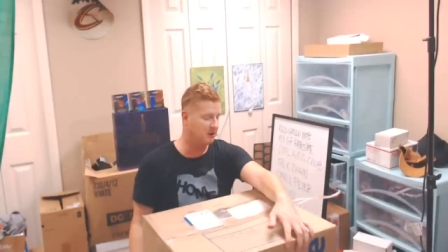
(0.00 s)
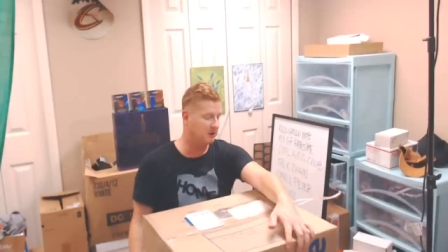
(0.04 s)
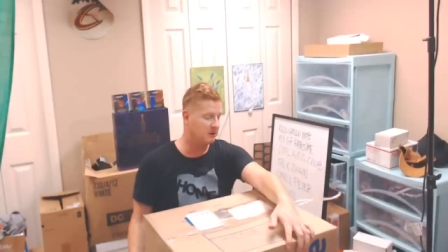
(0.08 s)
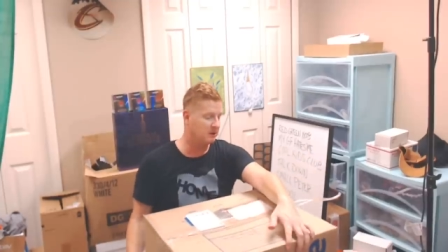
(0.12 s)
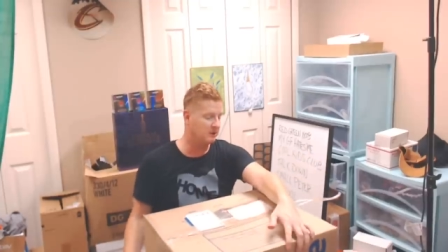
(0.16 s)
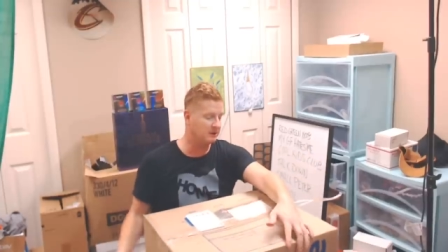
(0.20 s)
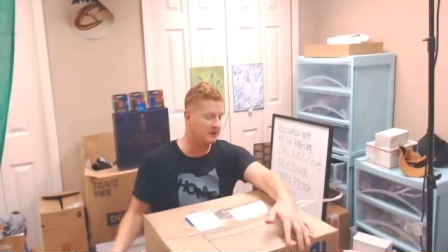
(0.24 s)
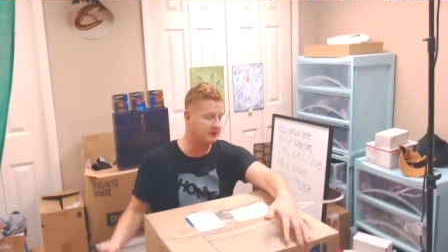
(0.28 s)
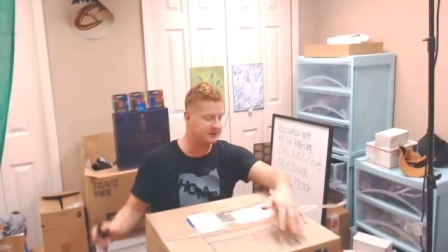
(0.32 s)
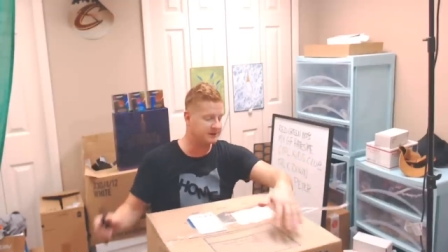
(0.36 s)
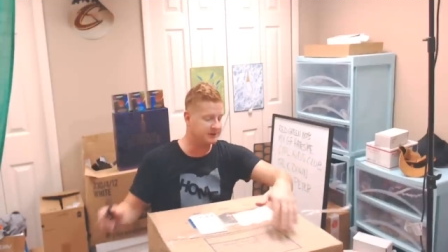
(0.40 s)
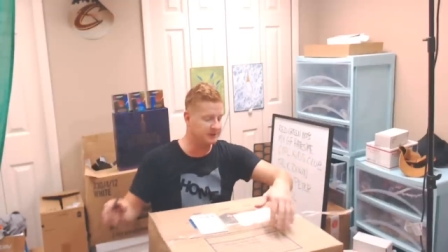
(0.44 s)

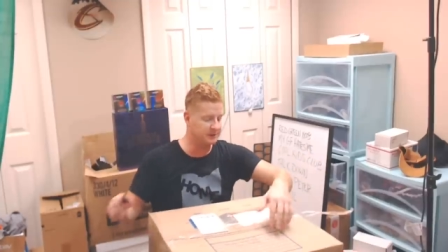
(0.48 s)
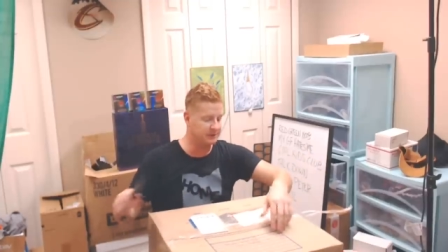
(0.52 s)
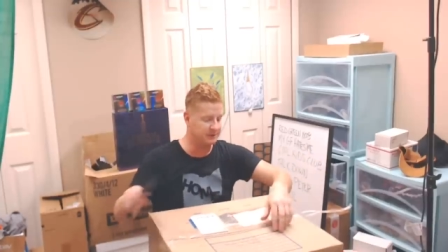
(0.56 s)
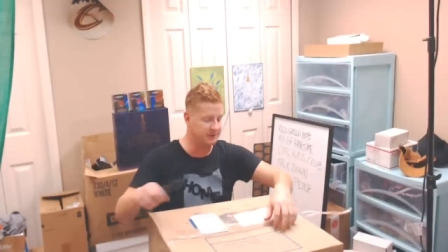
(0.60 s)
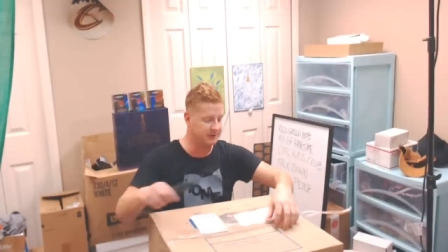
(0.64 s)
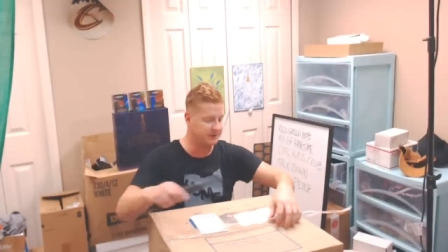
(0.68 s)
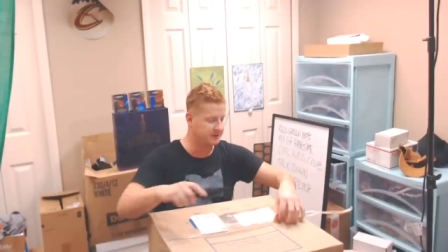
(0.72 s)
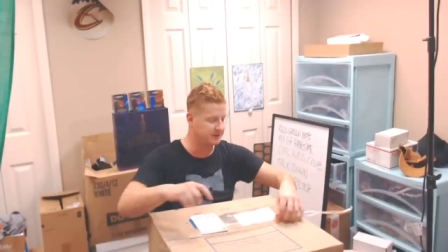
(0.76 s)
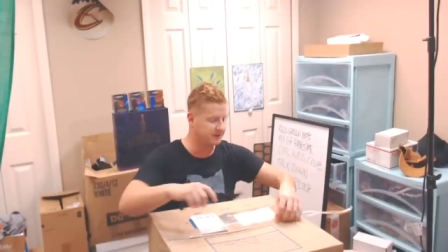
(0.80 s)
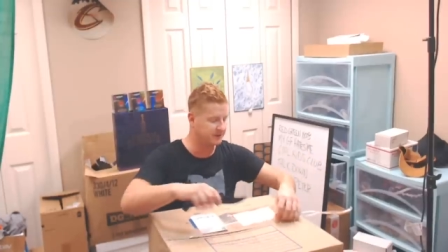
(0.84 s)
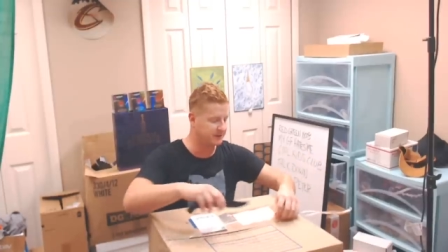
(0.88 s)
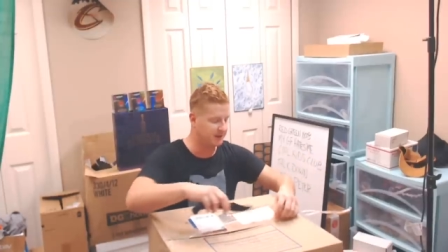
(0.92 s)
Let's do
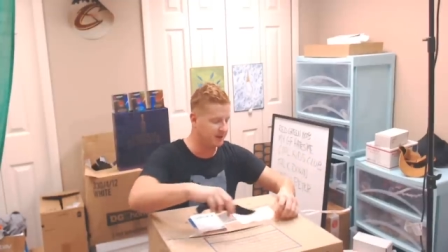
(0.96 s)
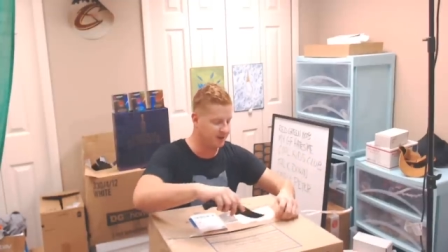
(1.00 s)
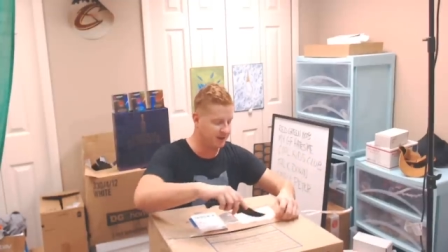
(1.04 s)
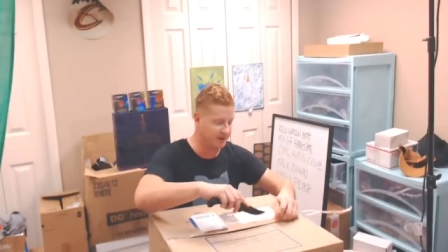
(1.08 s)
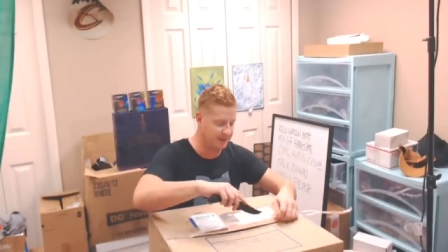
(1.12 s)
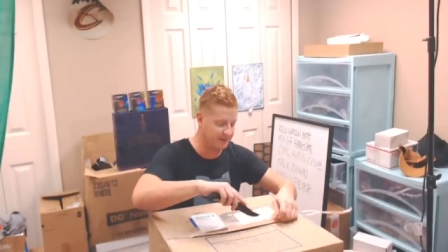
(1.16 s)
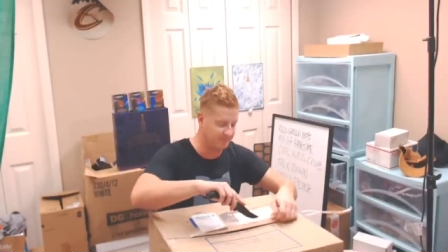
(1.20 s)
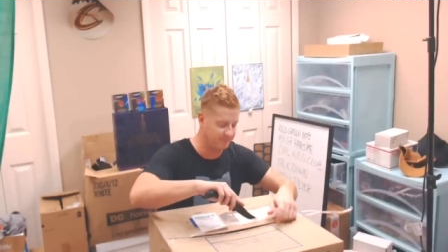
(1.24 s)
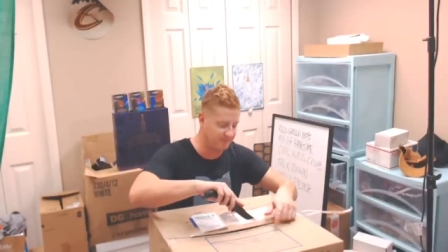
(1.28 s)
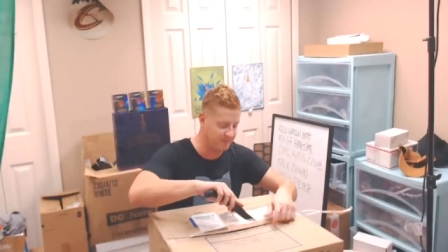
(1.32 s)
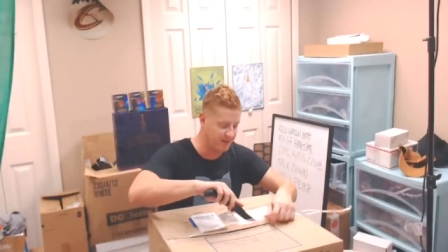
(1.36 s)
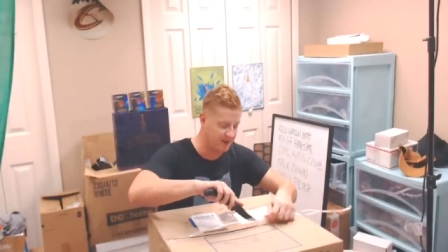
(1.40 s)
this. All
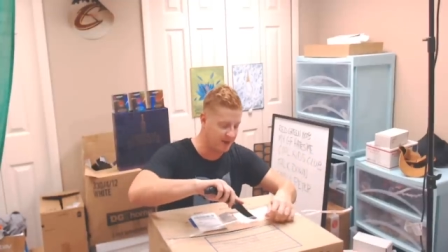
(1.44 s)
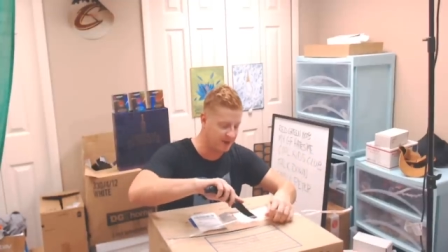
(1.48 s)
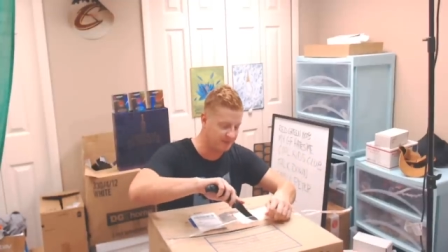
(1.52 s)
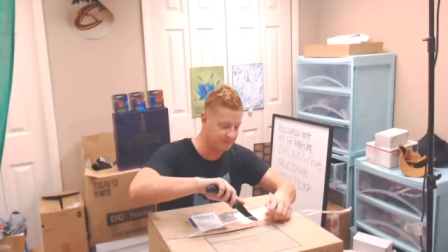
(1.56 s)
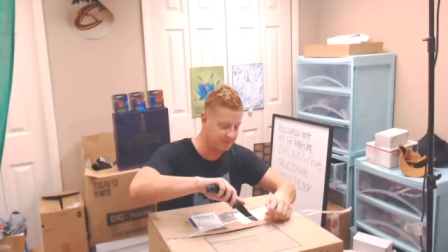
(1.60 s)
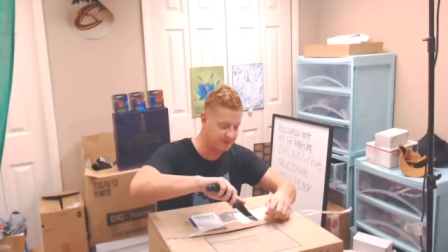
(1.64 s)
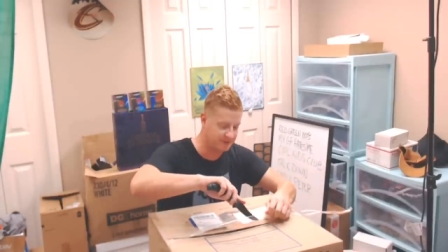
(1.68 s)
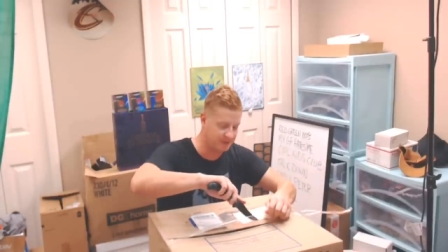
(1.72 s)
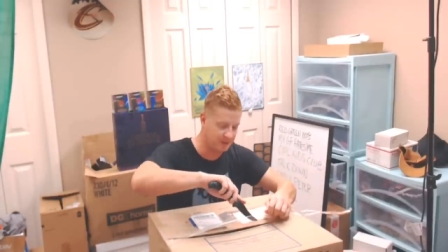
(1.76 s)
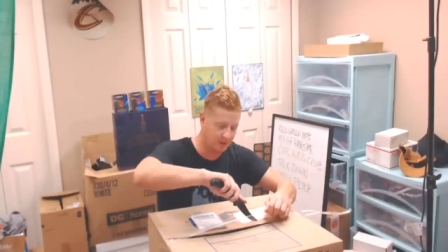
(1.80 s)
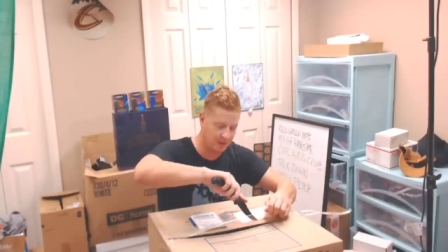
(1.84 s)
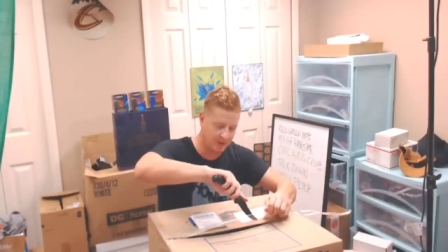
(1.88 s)
right. Yeah, I'm
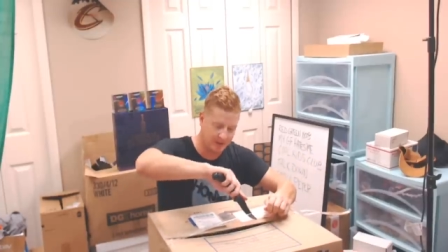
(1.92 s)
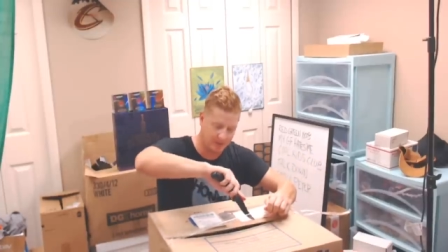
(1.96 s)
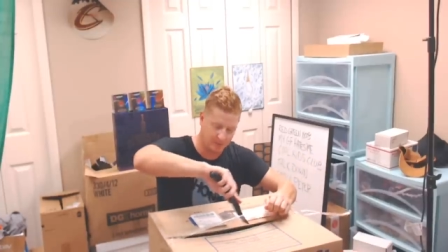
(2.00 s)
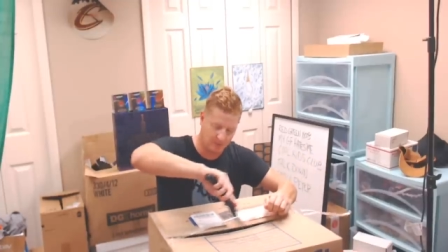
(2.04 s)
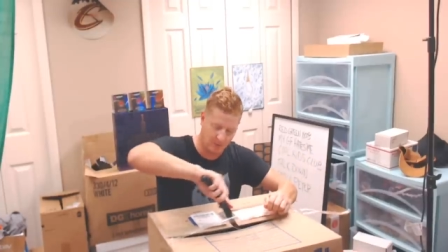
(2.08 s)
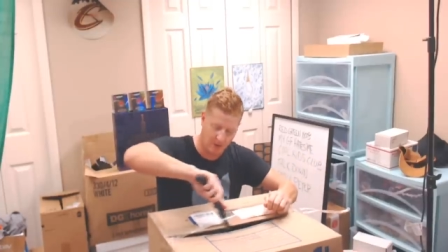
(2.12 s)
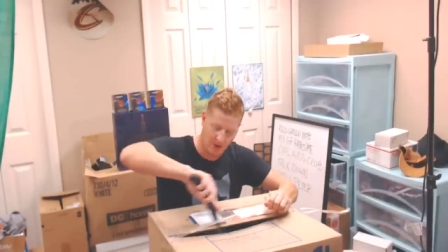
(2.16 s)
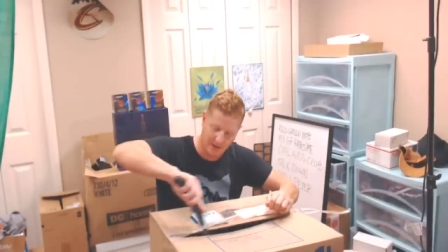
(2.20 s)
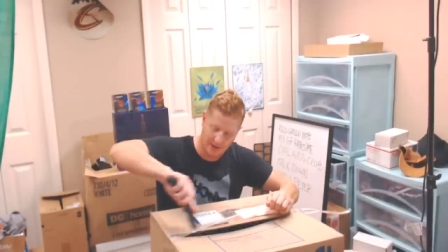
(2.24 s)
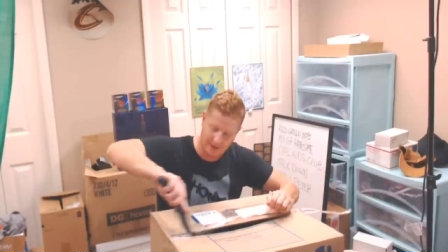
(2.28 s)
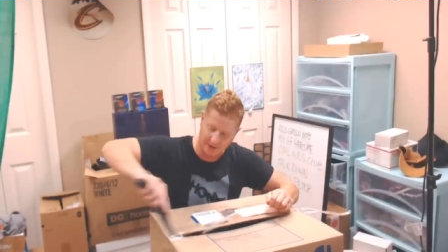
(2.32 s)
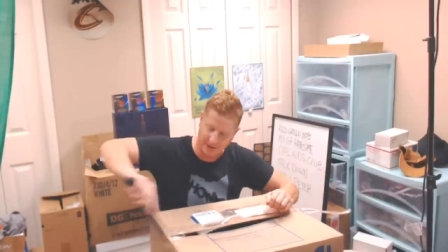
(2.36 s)
so like
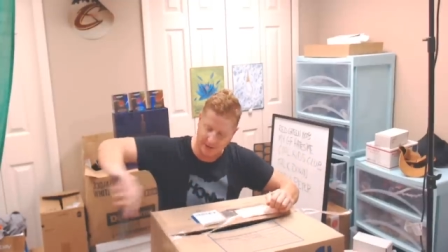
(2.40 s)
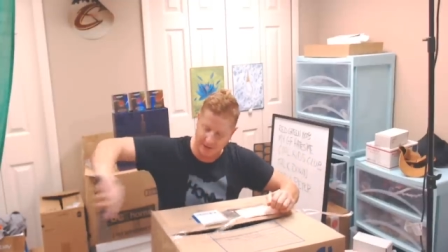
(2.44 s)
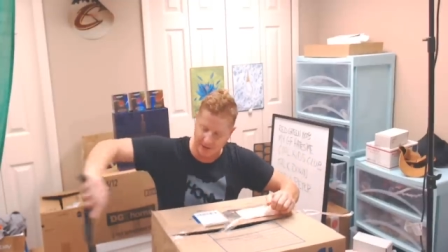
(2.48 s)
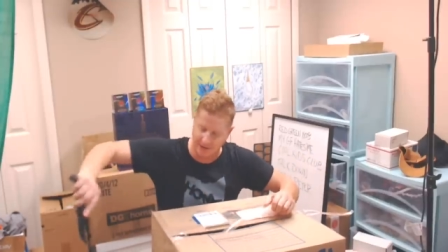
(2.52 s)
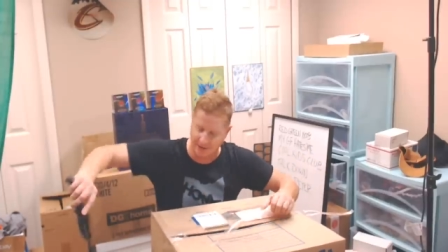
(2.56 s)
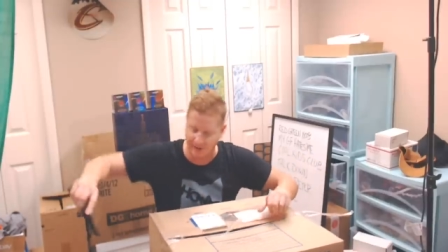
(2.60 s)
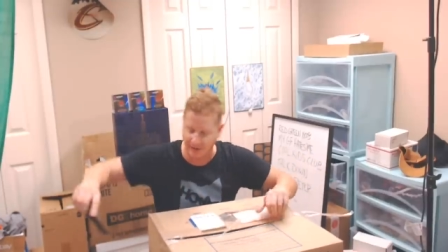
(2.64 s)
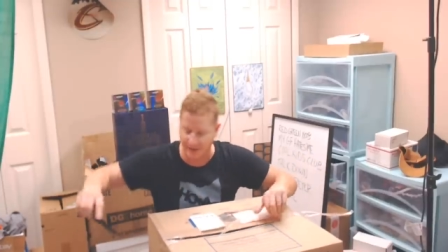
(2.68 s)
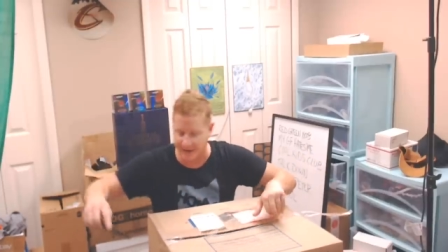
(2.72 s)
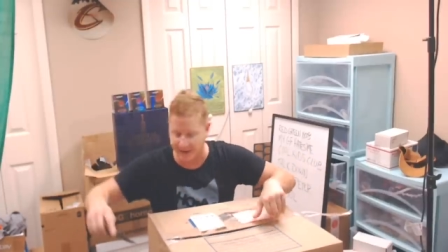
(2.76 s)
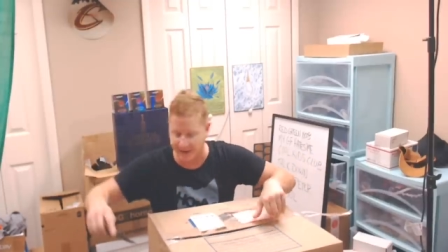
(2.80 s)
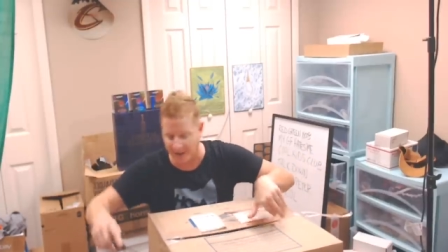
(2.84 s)
raw and uncut
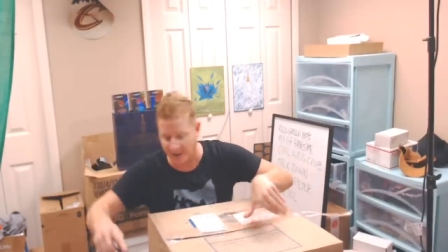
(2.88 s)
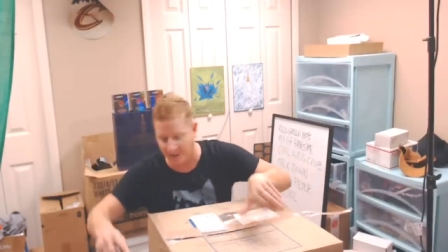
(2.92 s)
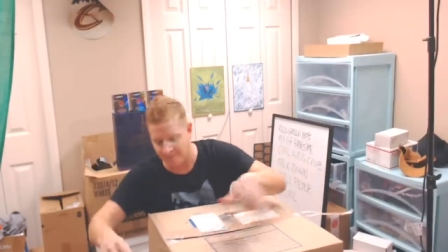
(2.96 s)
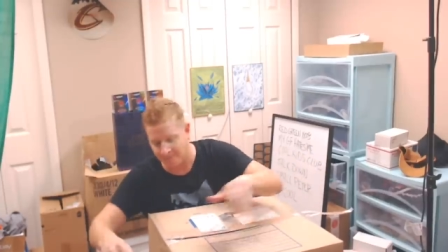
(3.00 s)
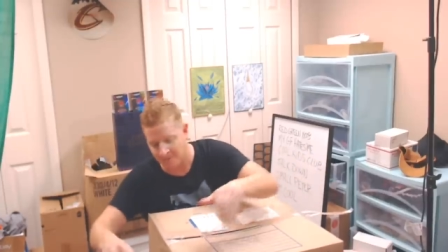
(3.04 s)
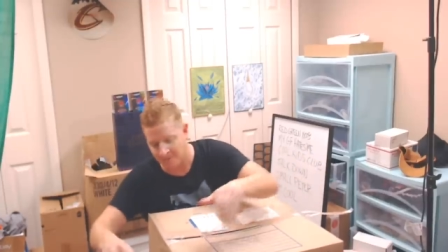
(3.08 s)
right now.